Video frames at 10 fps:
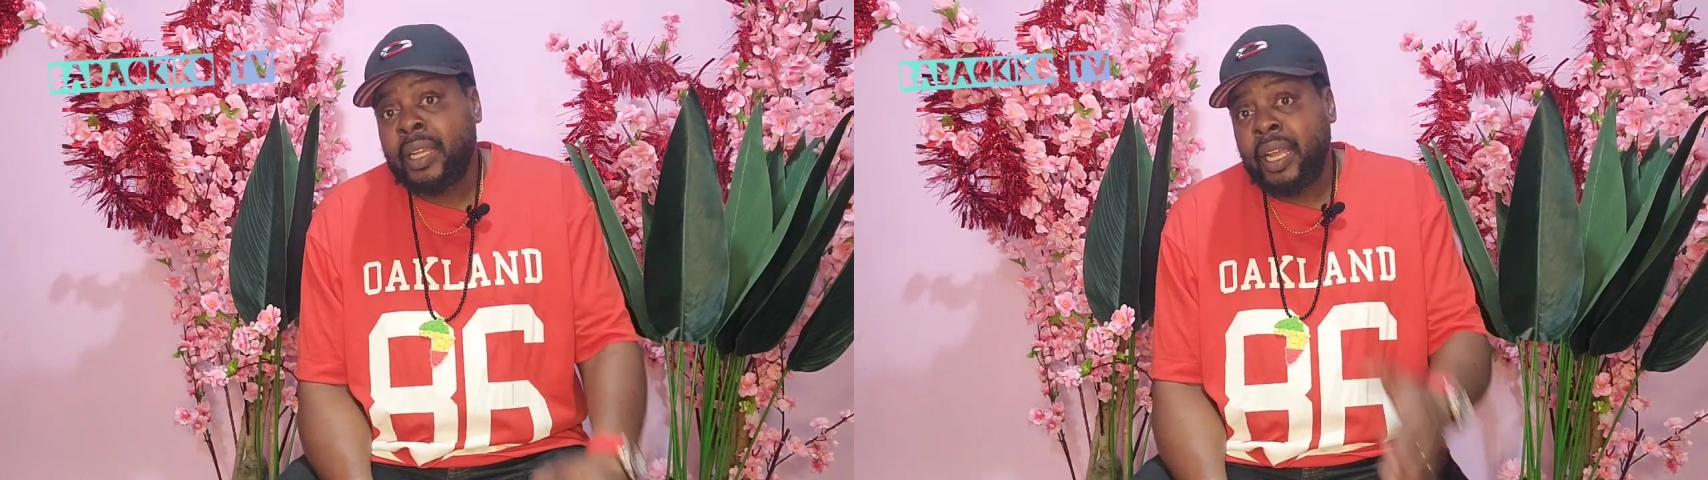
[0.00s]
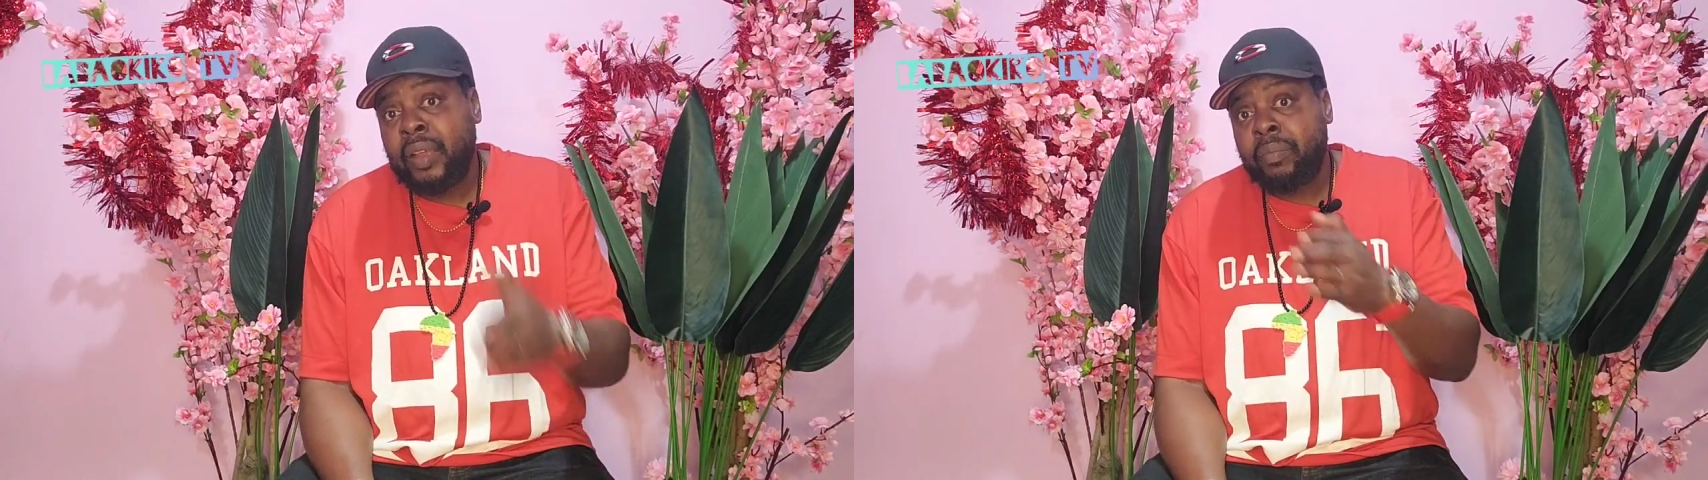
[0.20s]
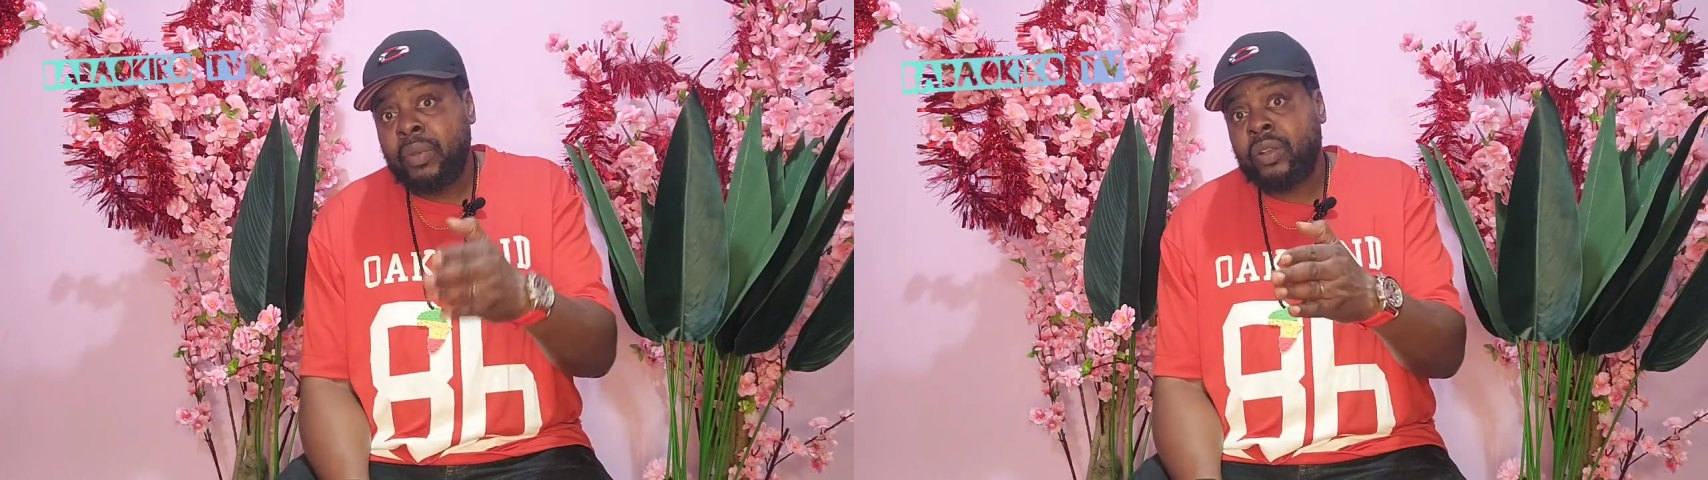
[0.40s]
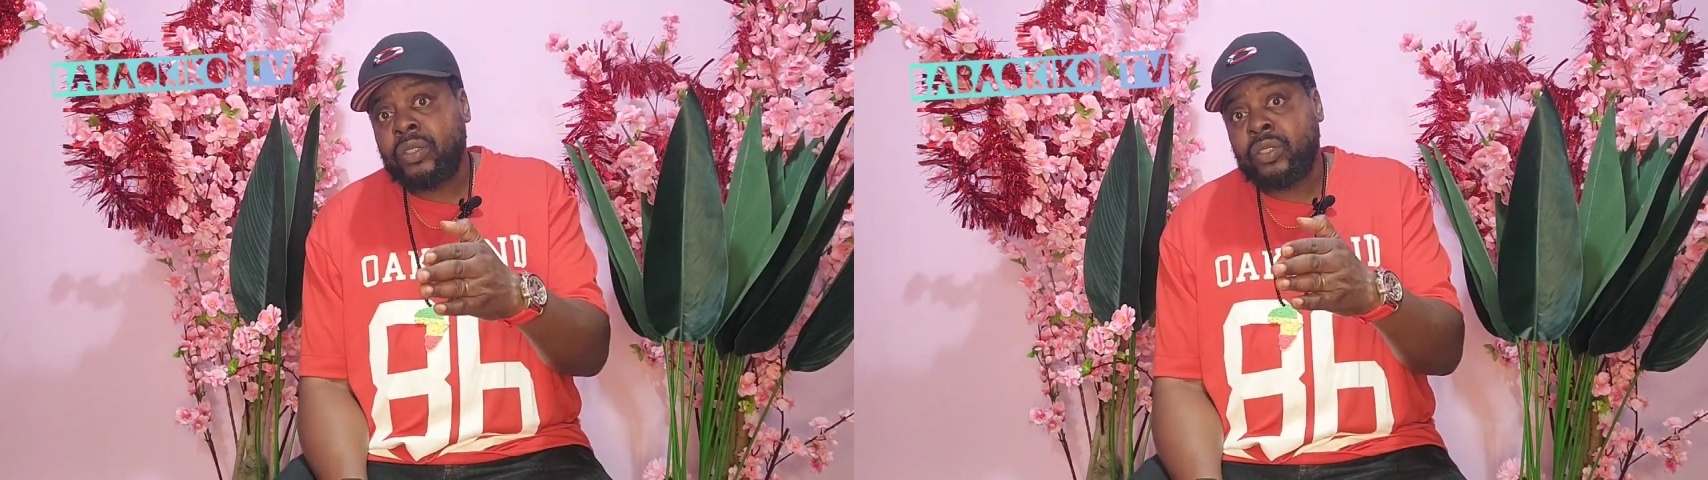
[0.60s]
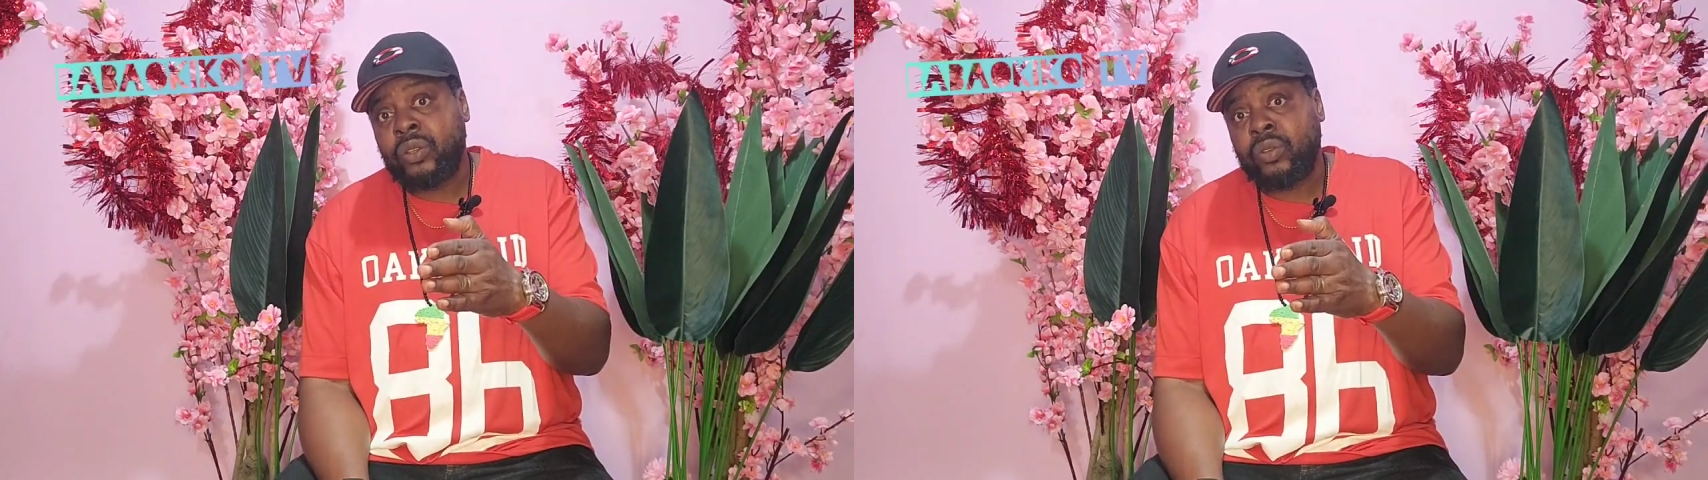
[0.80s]
And more
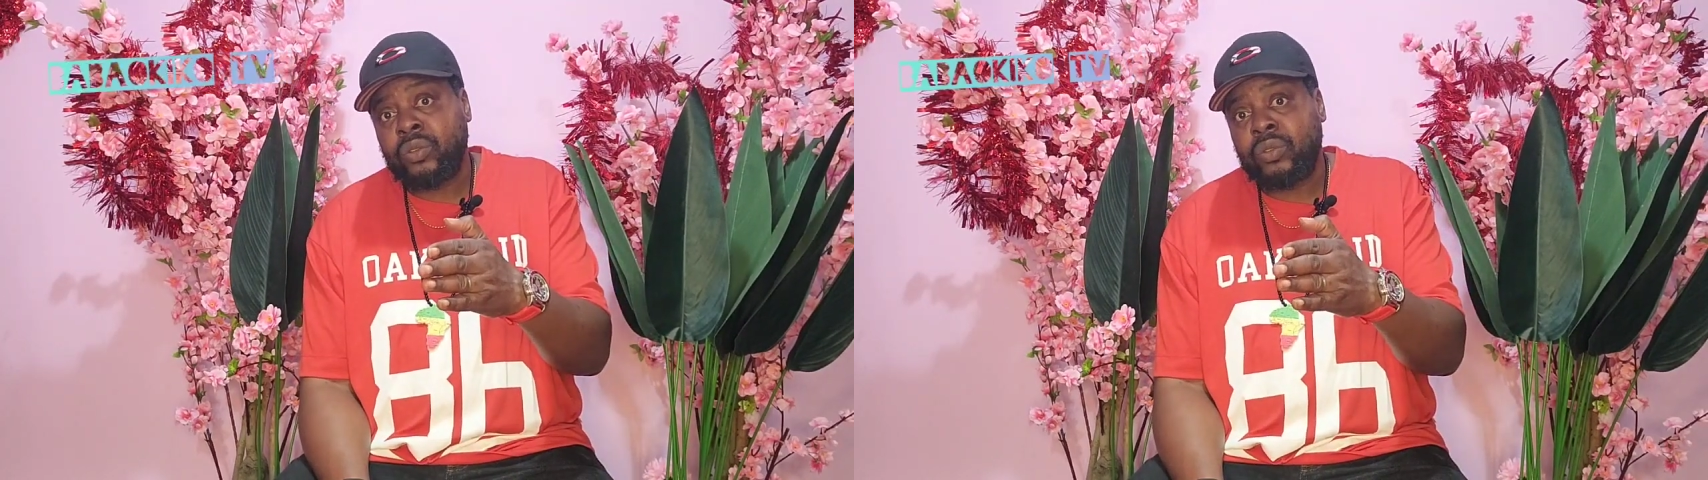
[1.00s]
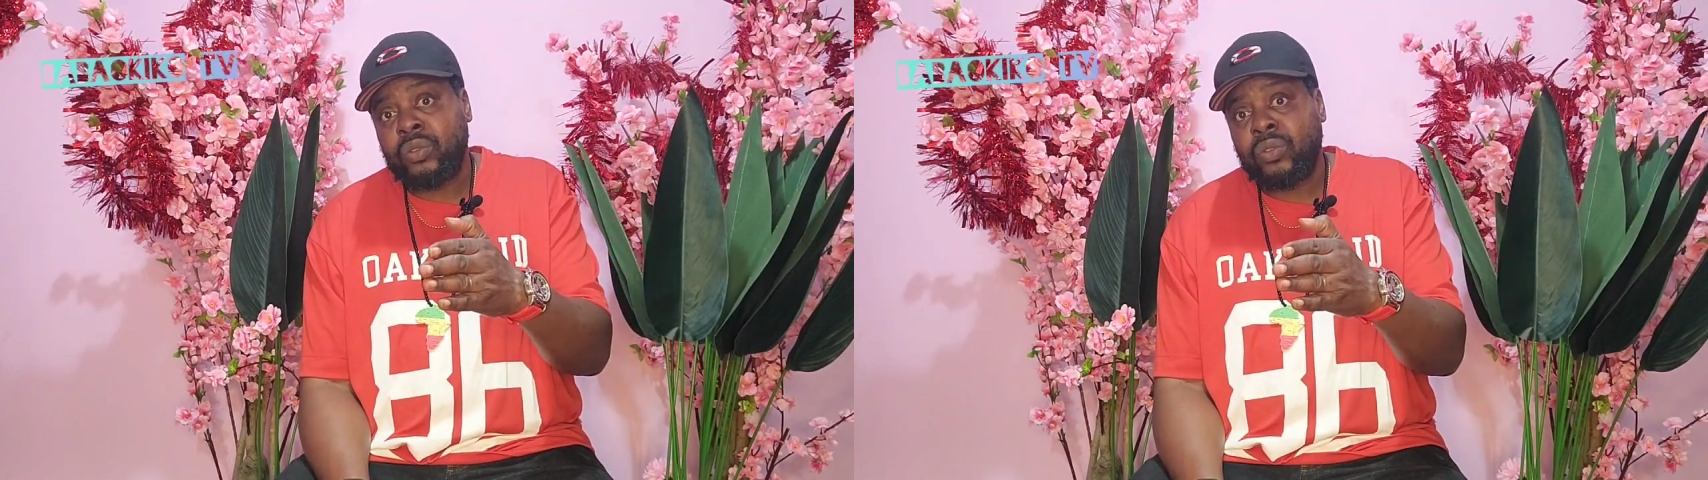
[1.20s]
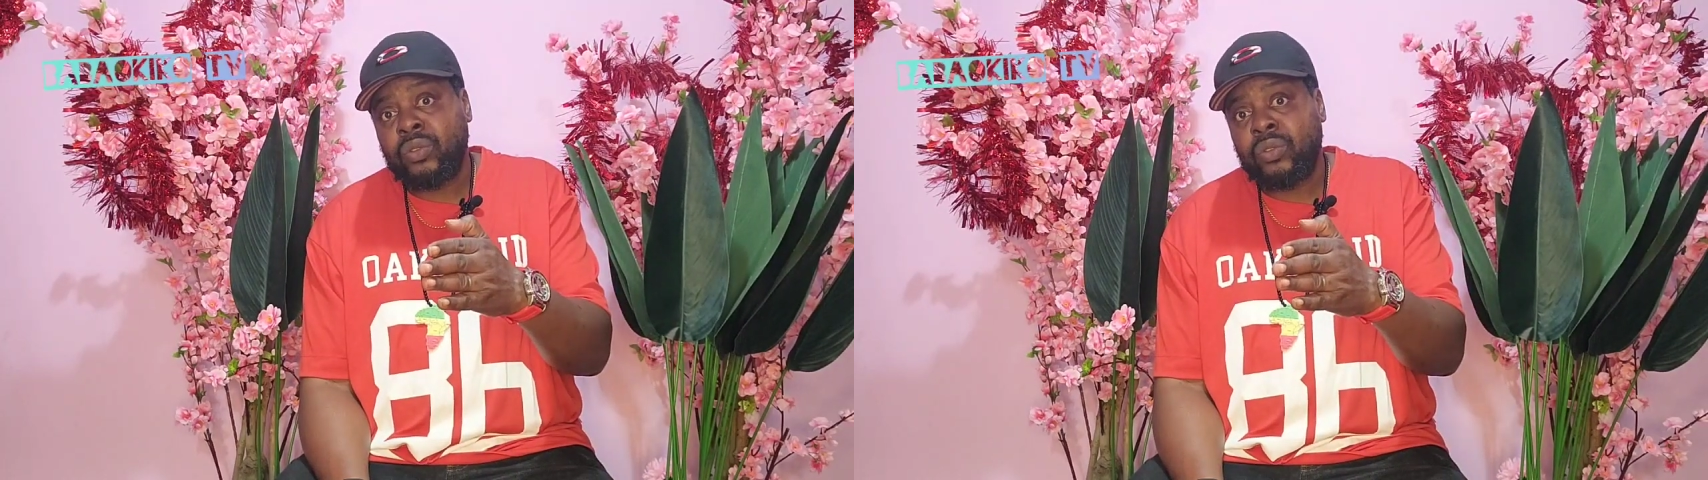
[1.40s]
so,